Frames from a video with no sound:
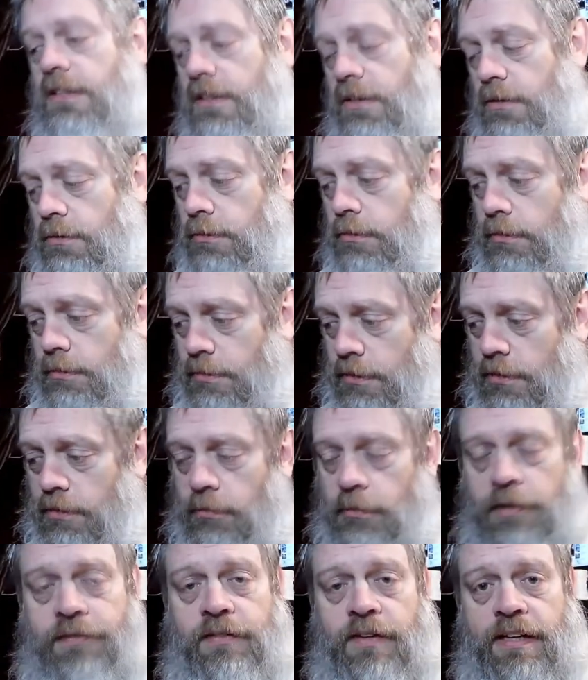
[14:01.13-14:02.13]
ago, uh,
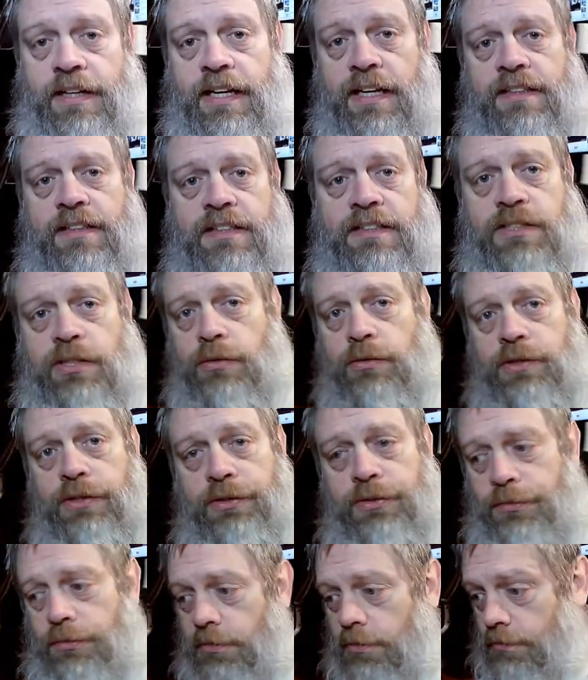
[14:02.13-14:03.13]
whenever I got this whole
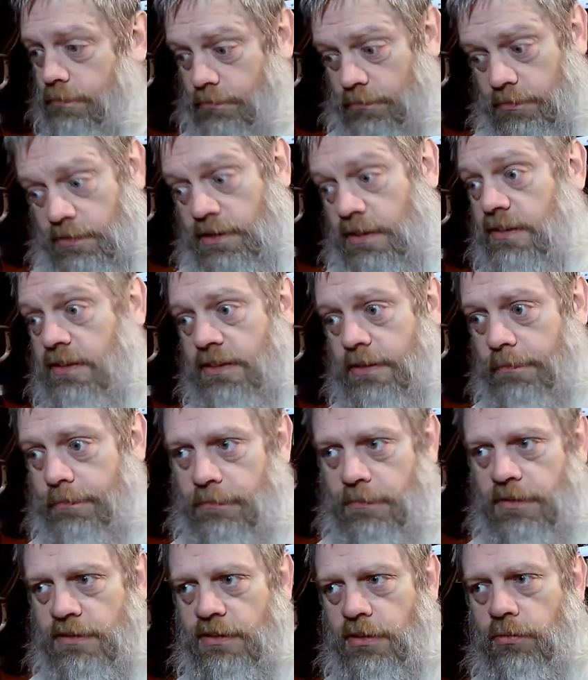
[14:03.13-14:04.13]
new
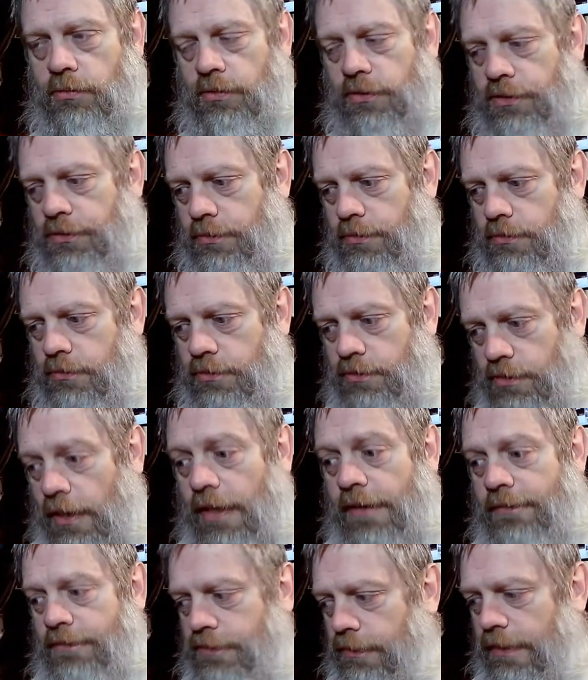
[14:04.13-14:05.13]
system, this whole new
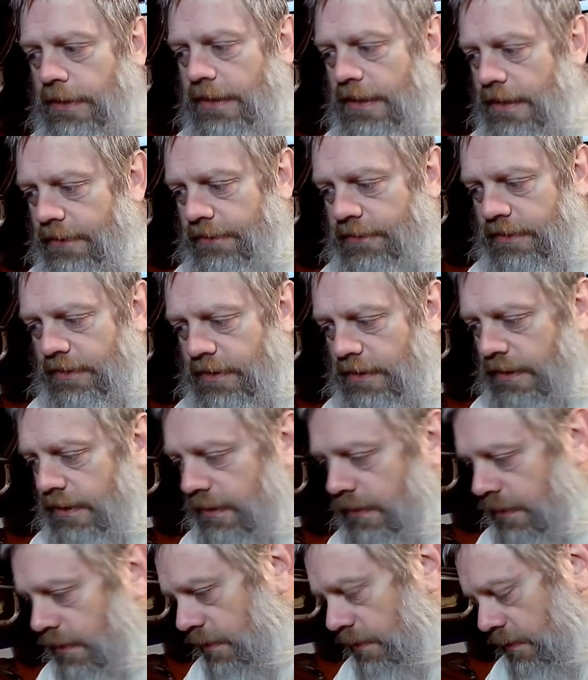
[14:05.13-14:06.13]
drivetrain and
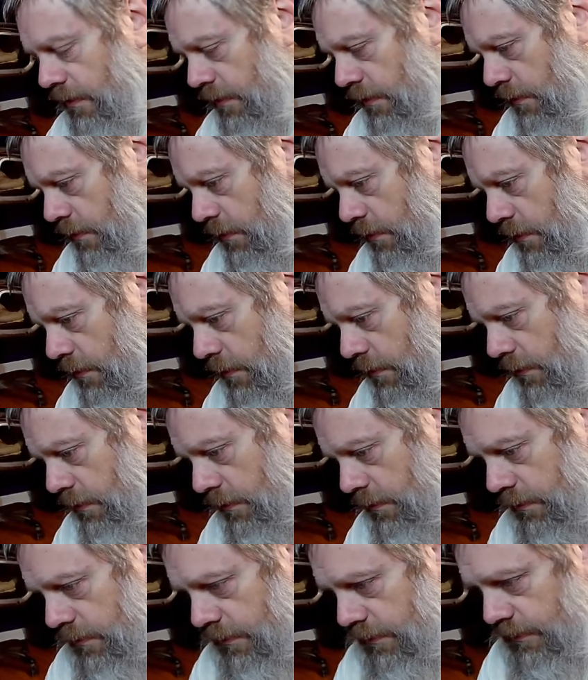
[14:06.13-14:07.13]
everything,
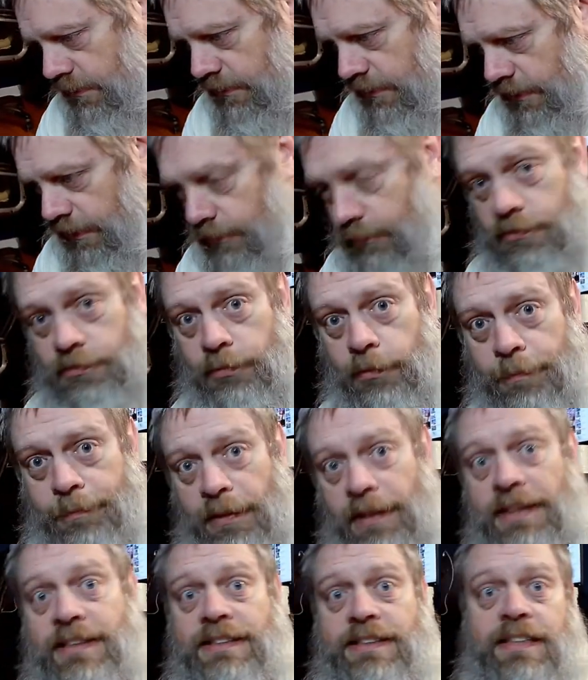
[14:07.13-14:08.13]
uh, it was
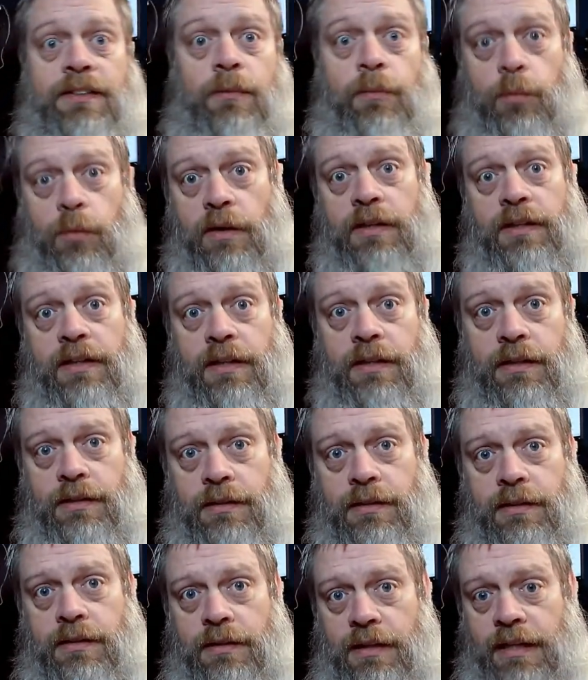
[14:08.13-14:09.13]
replacing one
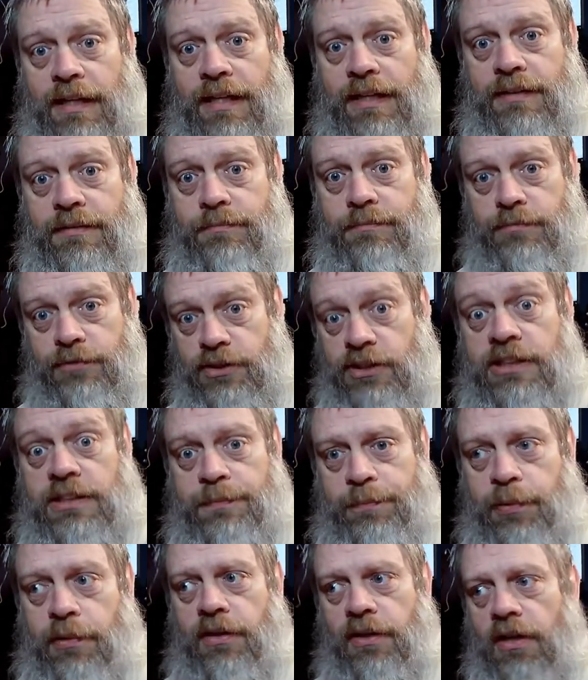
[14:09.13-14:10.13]
that I
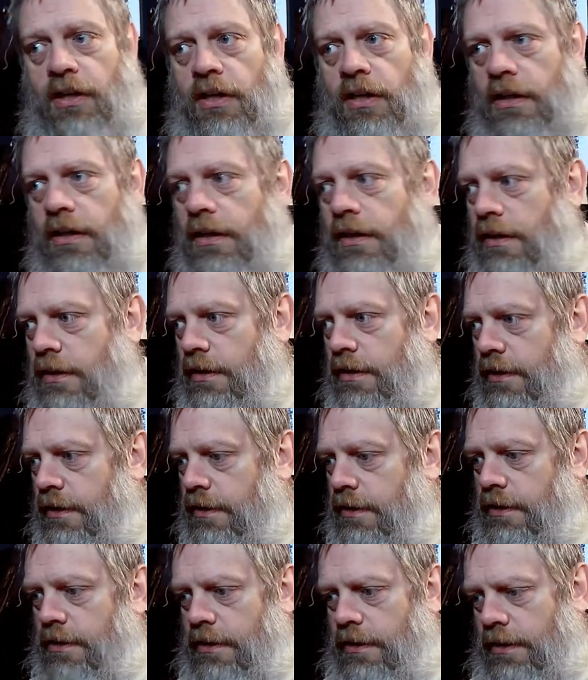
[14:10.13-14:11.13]
just put on.
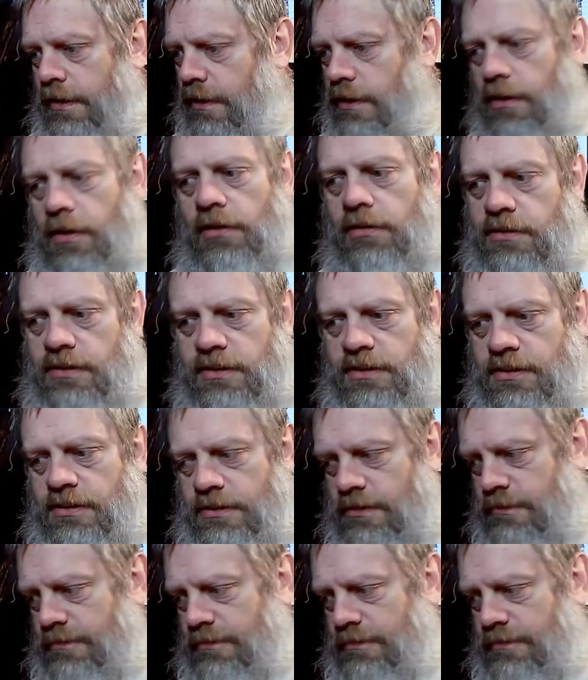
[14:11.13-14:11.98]
It all just,